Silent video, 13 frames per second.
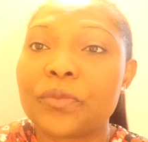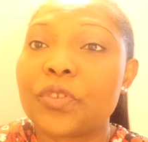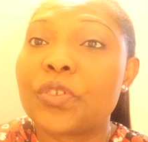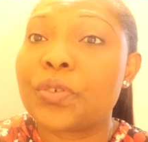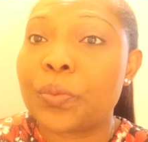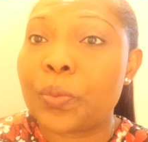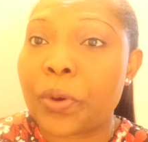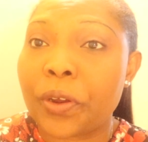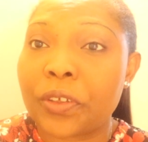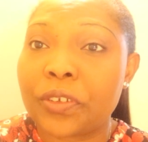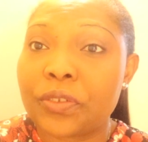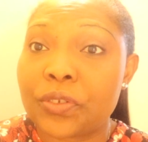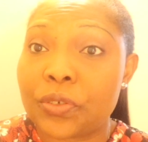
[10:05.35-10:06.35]
to work
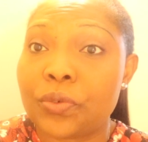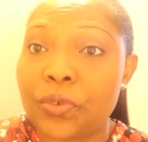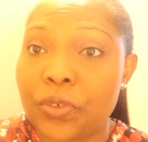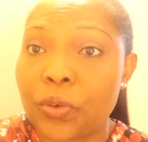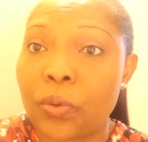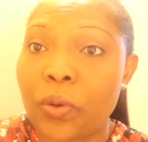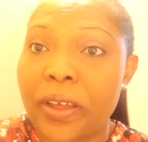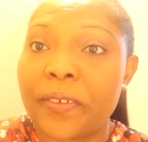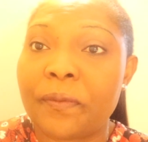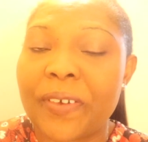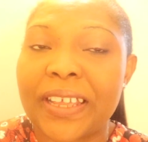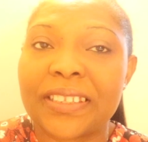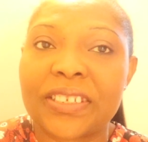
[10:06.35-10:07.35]
to your
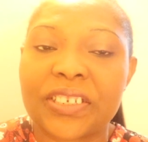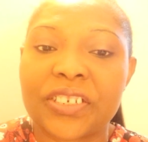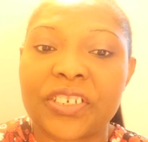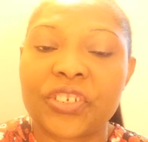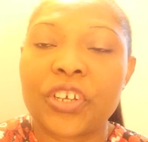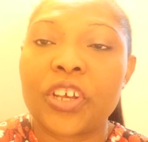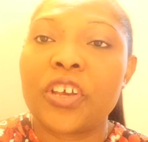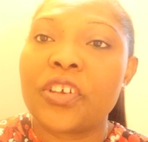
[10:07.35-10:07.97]
advantage,